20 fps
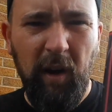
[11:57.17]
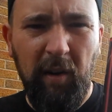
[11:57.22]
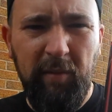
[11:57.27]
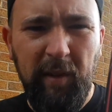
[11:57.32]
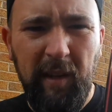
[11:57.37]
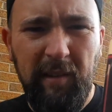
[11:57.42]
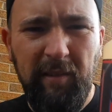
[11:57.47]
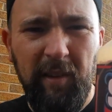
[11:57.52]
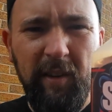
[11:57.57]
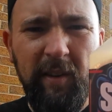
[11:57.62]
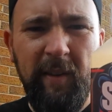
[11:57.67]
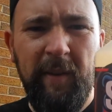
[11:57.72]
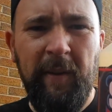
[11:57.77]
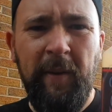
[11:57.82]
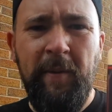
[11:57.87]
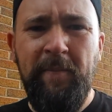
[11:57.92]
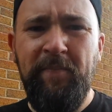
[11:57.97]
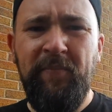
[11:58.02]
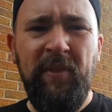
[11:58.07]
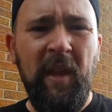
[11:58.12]
even.
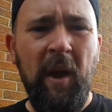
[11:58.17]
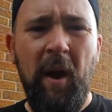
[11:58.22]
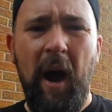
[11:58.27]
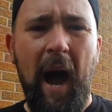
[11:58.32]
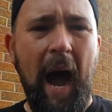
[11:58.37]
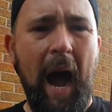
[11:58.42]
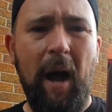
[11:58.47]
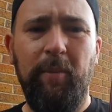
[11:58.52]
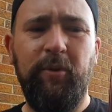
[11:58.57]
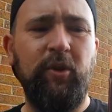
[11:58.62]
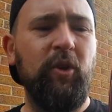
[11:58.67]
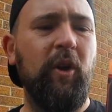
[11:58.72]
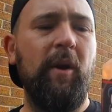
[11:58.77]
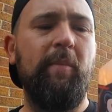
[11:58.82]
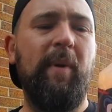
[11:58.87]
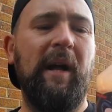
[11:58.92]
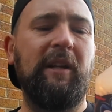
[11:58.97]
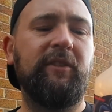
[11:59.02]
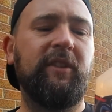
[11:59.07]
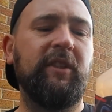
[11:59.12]
Absolutely
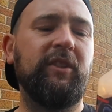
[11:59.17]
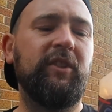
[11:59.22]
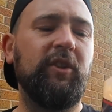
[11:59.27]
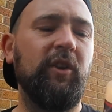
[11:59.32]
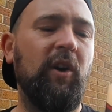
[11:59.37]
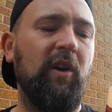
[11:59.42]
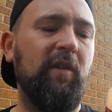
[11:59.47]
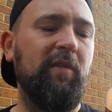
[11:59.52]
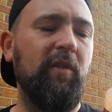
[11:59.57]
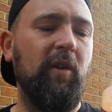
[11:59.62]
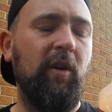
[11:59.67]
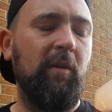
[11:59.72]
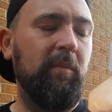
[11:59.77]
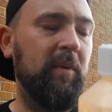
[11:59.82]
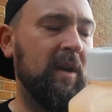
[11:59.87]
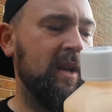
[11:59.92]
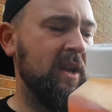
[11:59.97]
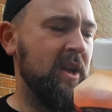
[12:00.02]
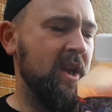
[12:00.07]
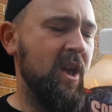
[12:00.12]
belting snow foam.
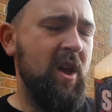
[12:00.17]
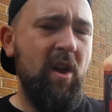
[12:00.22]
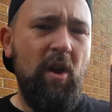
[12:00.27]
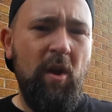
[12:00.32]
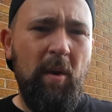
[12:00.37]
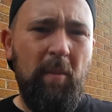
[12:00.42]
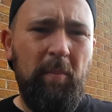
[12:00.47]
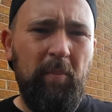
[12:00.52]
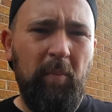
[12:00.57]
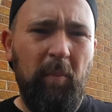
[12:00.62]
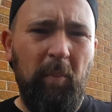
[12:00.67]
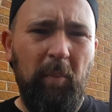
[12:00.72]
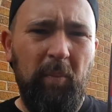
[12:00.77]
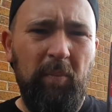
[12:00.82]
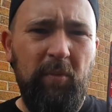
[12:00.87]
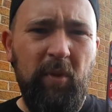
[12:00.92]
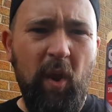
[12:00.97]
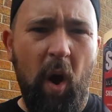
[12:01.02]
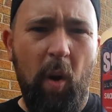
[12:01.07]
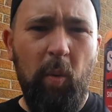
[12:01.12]

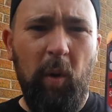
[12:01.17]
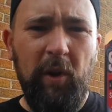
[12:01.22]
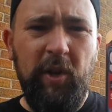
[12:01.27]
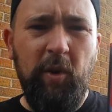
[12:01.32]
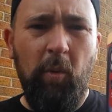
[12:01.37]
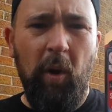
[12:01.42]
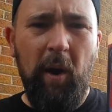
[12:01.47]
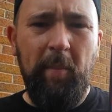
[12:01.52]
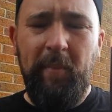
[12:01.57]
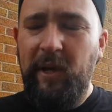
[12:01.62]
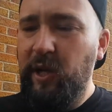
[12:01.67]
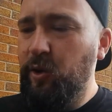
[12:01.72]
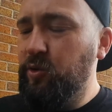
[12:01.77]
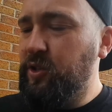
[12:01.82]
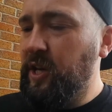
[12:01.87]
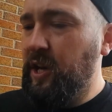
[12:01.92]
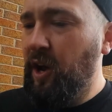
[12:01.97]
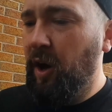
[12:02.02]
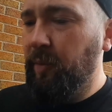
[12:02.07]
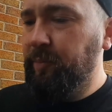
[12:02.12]
Not one you want to be
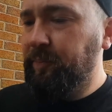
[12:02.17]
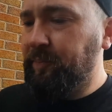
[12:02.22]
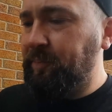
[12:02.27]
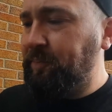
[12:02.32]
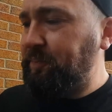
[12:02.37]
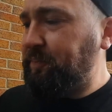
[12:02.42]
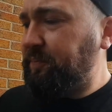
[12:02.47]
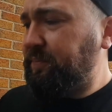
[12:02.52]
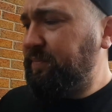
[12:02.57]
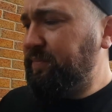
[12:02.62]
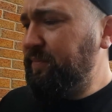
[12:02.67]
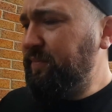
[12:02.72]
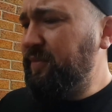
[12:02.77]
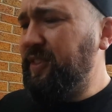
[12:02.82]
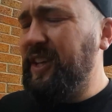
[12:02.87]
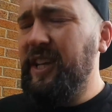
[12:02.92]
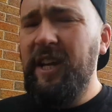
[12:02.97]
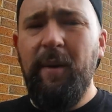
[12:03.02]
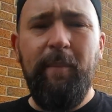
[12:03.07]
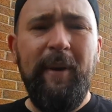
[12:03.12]
using on
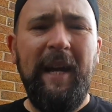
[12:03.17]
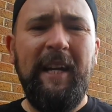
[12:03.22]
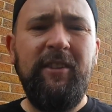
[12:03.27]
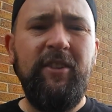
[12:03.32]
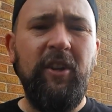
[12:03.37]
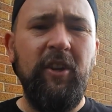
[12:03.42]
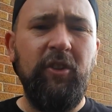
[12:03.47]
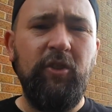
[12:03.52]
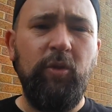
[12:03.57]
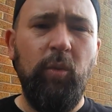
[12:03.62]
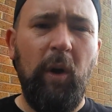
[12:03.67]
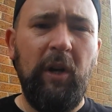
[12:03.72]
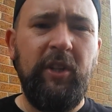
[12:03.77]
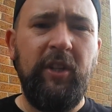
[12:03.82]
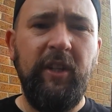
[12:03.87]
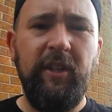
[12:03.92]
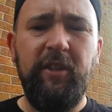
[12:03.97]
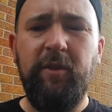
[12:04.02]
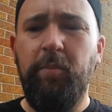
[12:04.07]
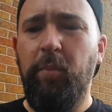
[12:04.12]
your maintenance
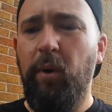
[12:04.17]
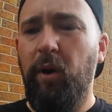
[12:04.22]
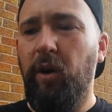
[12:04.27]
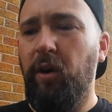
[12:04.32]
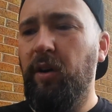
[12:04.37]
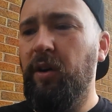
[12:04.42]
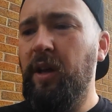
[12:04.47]
washes, but